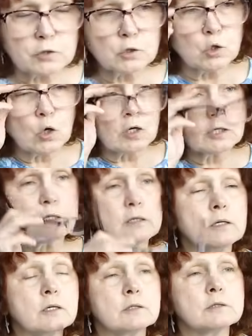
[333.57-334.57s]
the Lord,
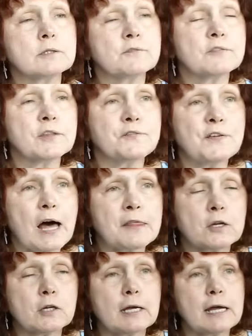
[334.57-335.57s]
the
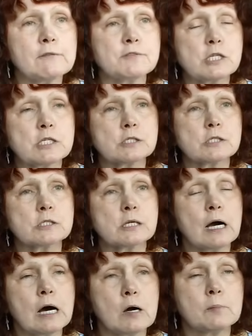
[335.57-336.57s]
Father gave Jesus
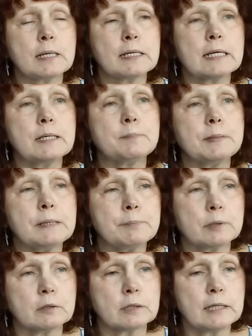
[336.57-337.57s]
how many
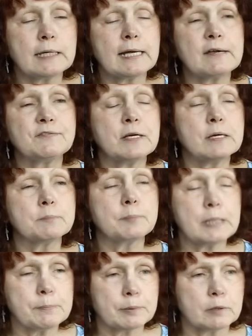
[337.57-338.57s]
people? He gave him
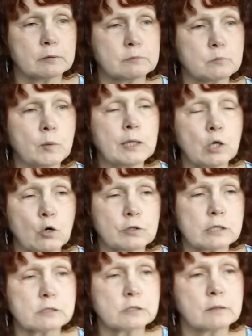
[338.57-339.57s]
people. We know
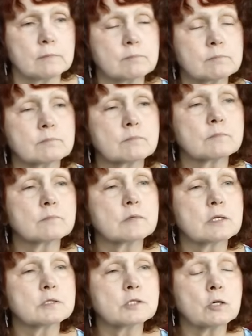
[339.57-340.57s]
this.
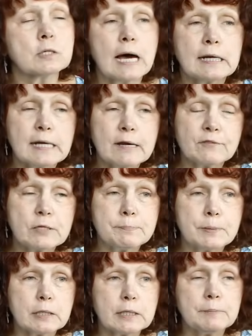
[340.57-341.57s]
So not
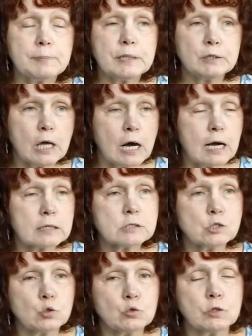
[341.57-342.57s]
everybody belongs
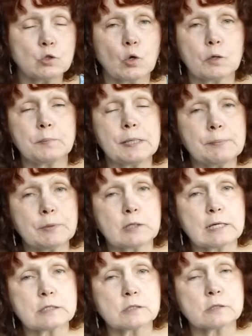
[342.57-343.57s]
to the Lord. People
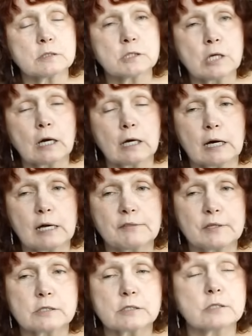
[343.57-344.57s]
get stuck on
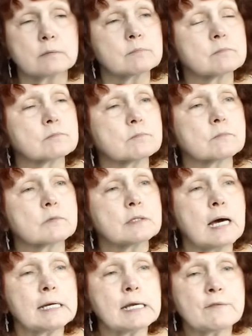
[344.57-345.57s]
this.
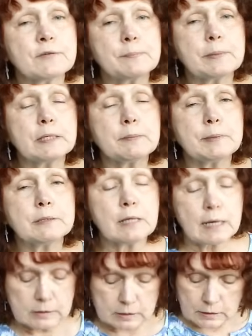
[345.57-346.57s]
Not everybody
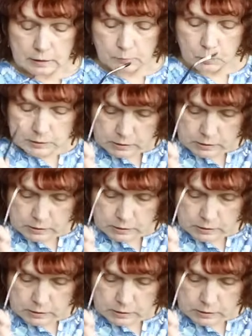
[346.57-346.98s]
belongs to him. What